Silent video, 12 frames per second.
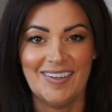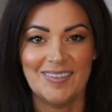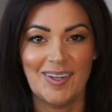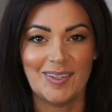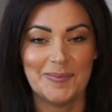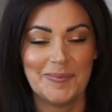
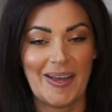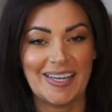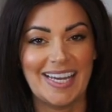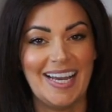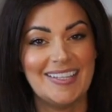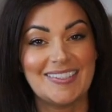Welcome back,
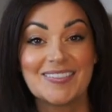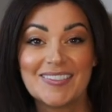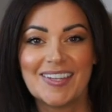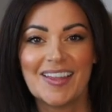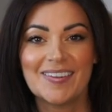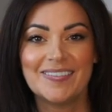guys, to
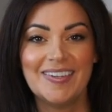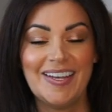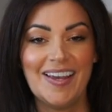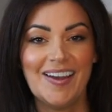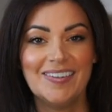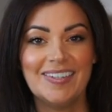another
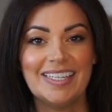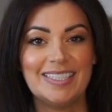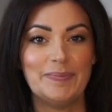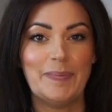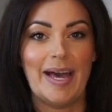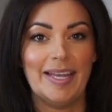video.
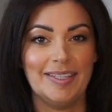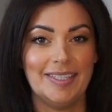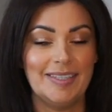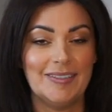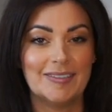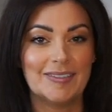It's
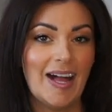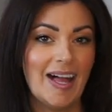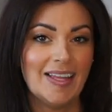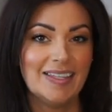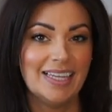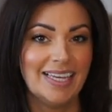Madeline
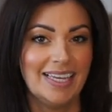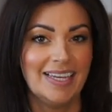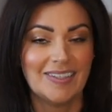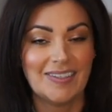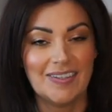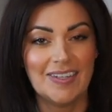Laurel.
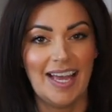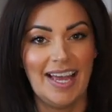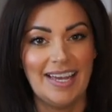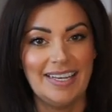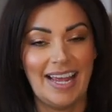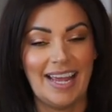Go
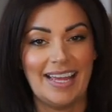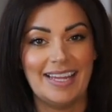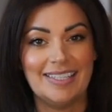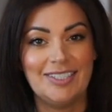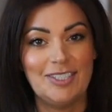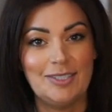ahead
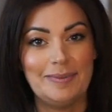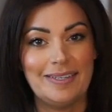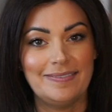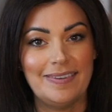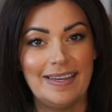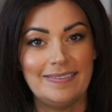and do me a
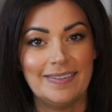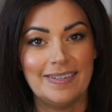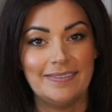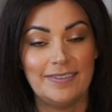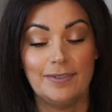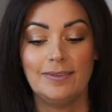favor.
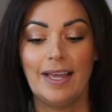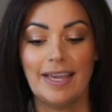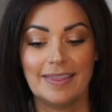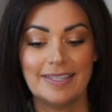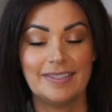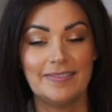If you
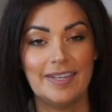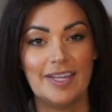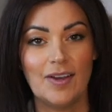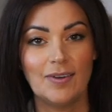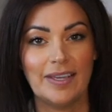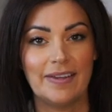like this
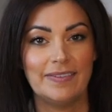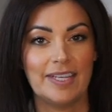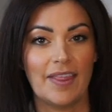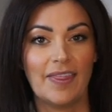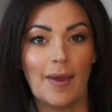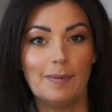video, give it a
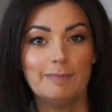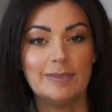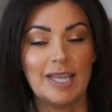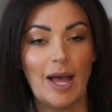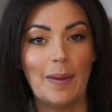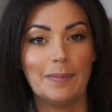thumbs
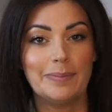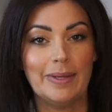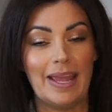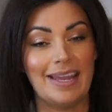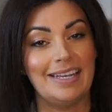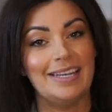up
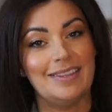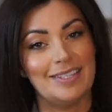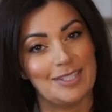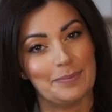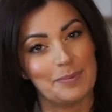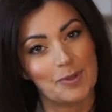and hit the
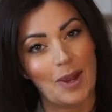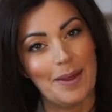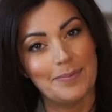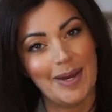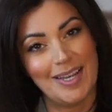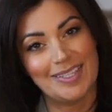subscribe
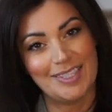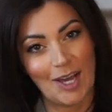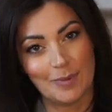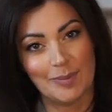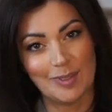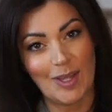button
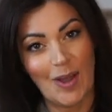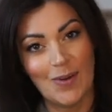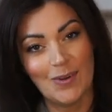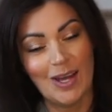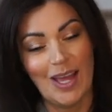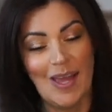down
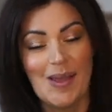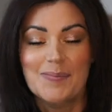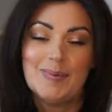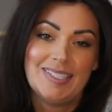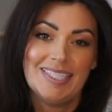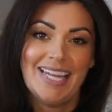below.
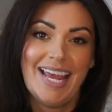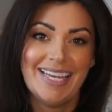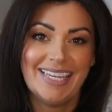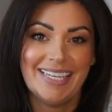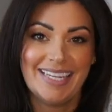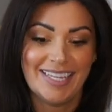But today,
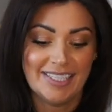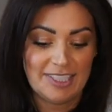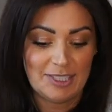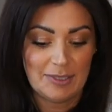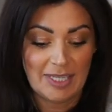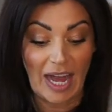getting
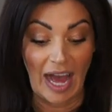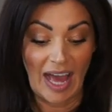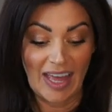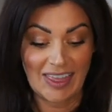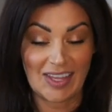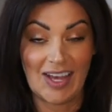into it,
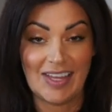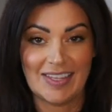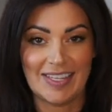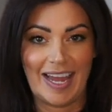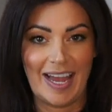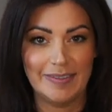I thought
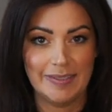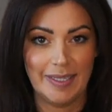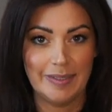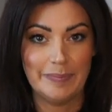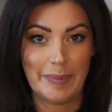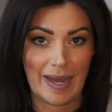that I would
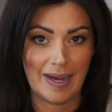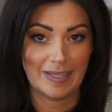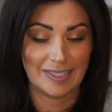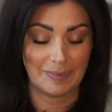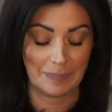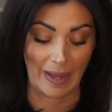
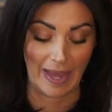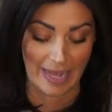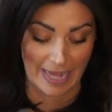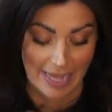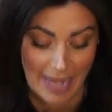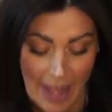unbox
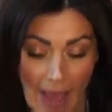my